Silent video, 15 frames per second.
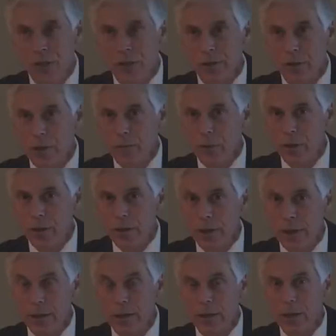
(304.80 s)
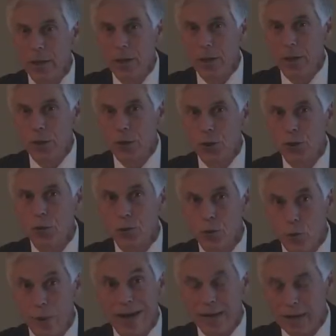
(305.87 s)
in the community to great